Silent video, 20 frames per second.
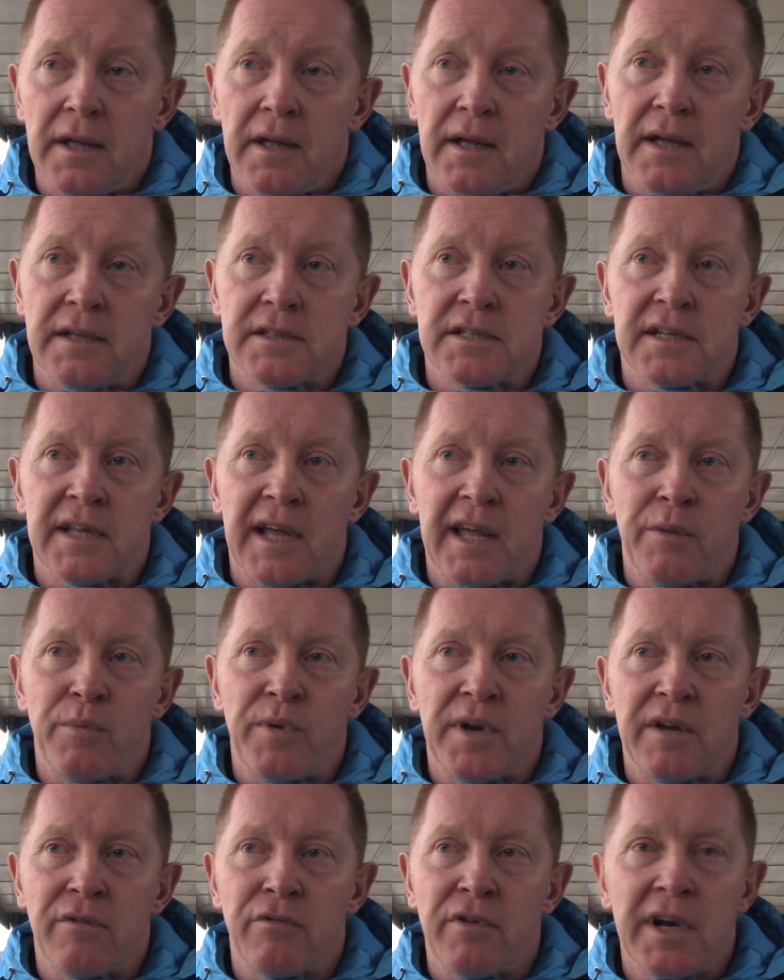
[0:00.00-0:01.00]
And today,
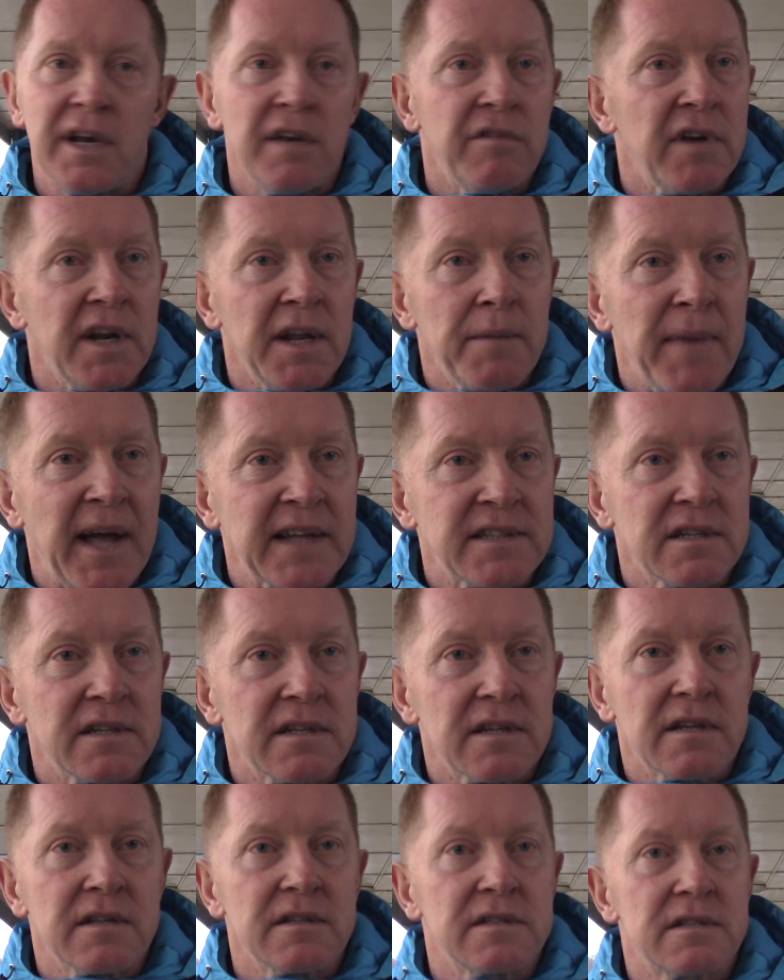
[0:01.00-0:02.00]
when it really, really mattered,
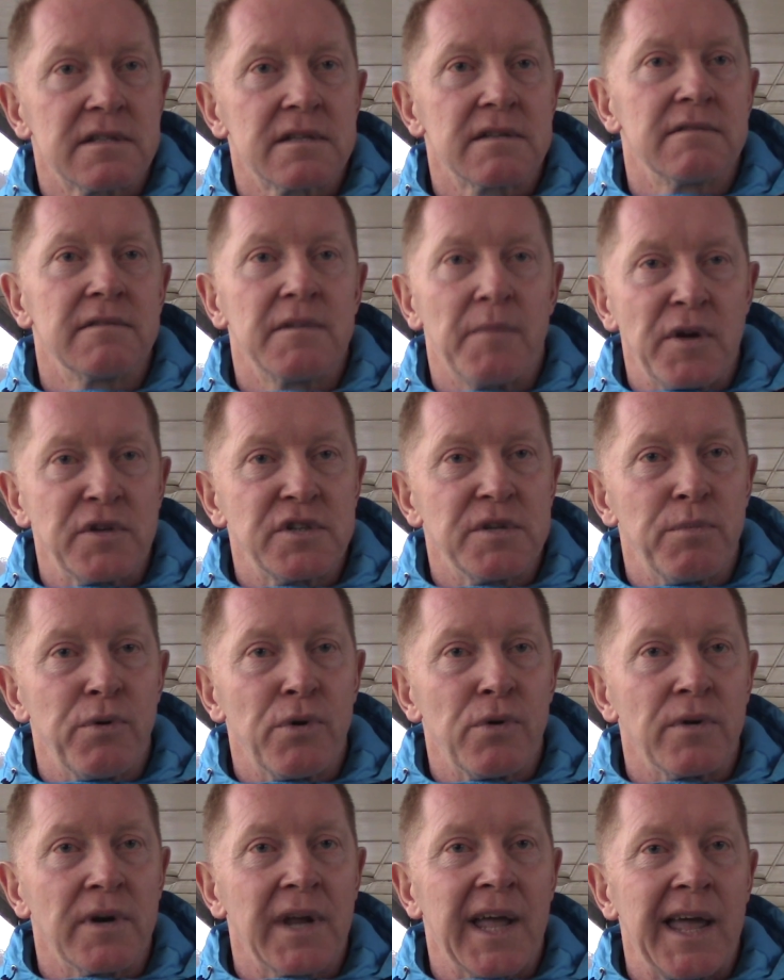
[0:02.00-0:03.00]
because the most
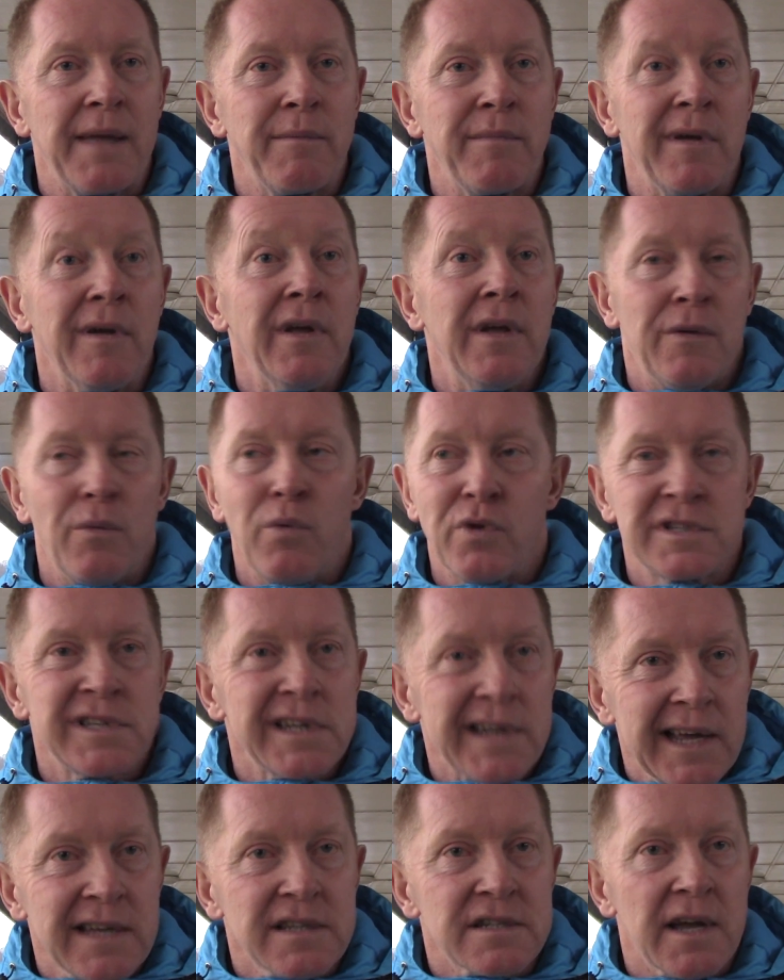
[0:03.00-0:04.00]
important game was
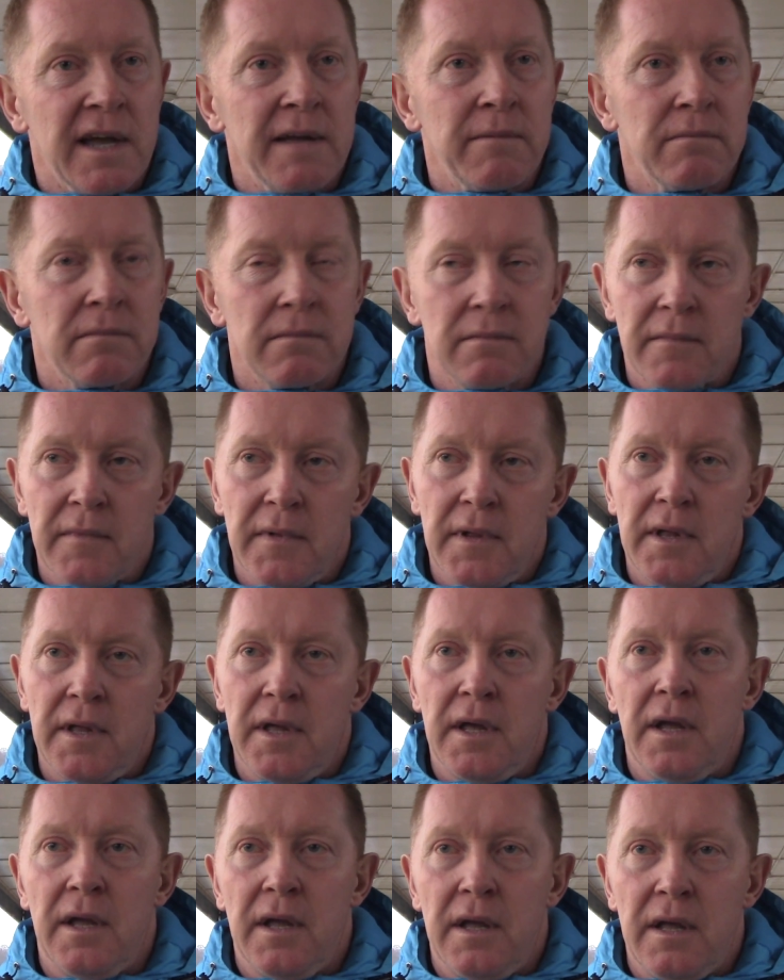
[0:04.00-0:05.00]
today's game,
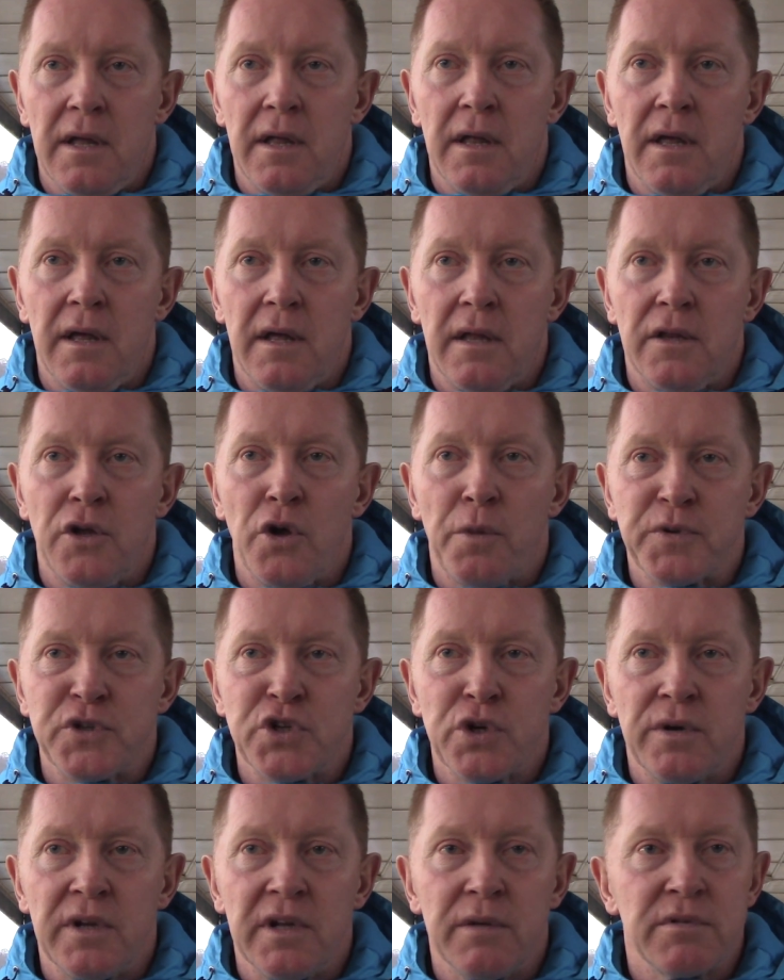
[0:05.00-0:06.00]
the
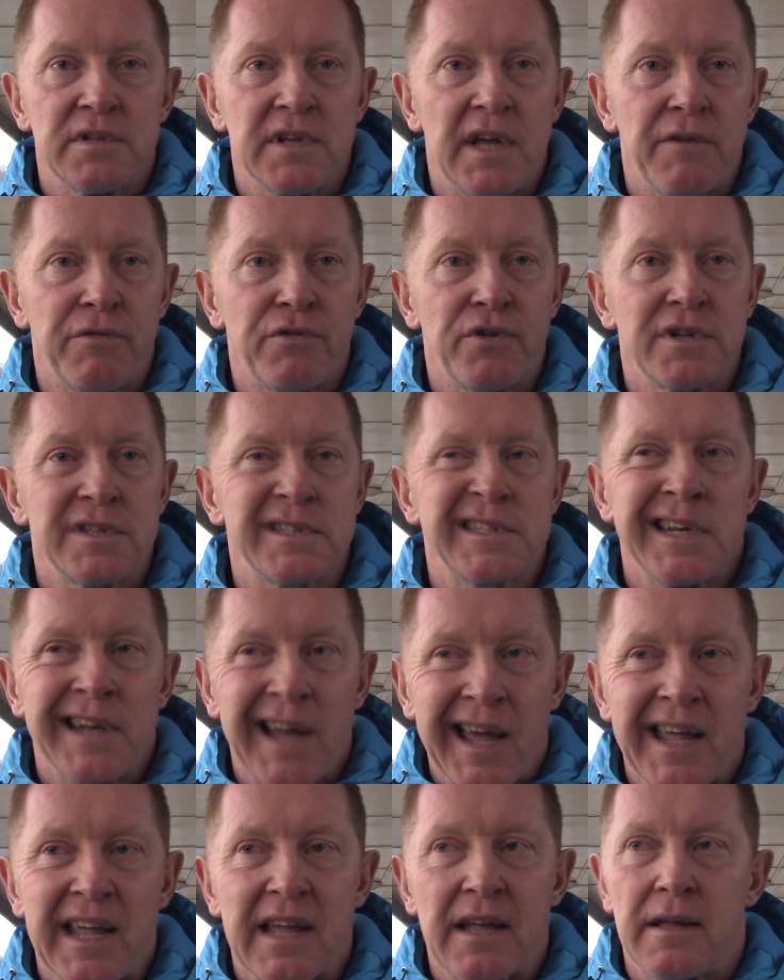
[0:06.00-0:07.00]
opportunity was there for us
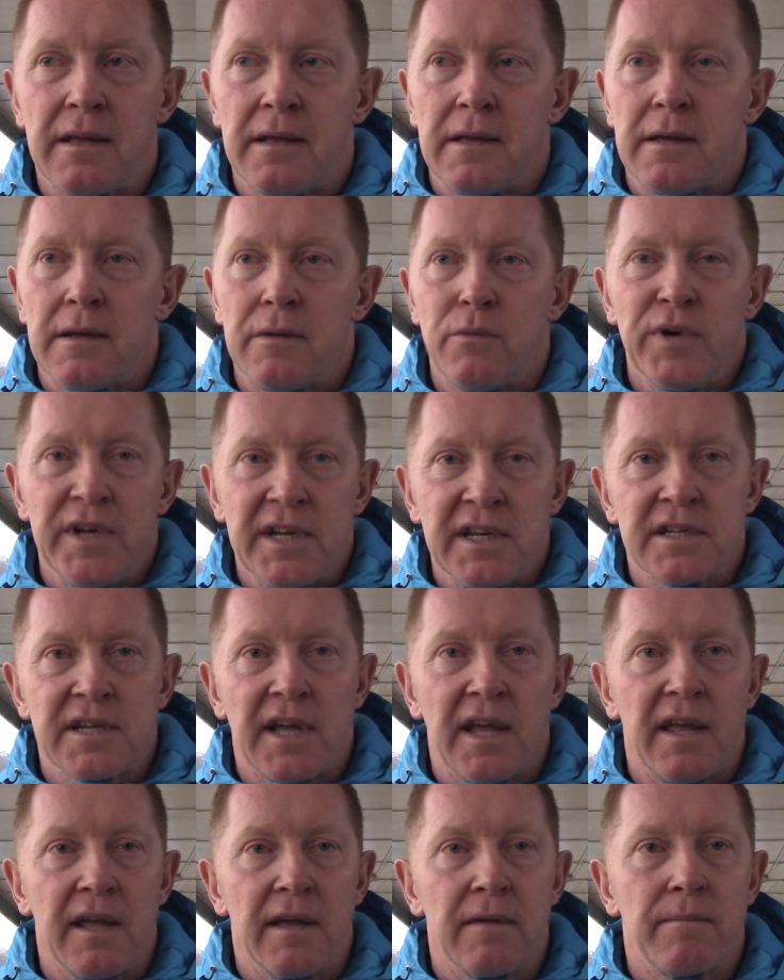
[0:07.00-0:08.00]
today, we didn't
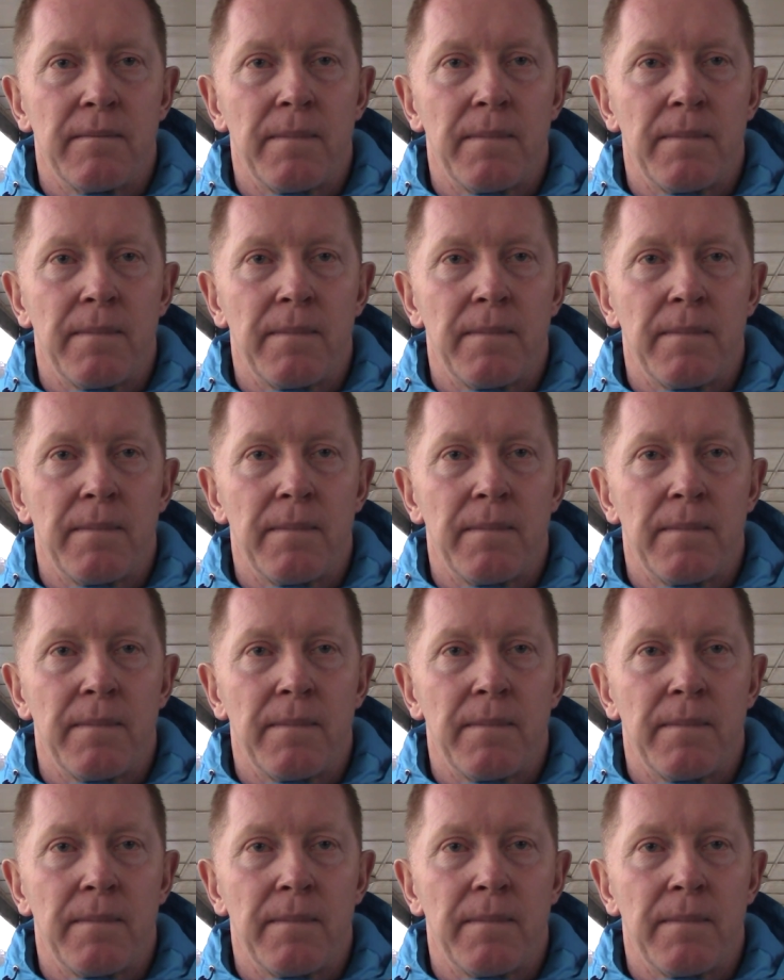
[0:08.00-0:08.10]
take it.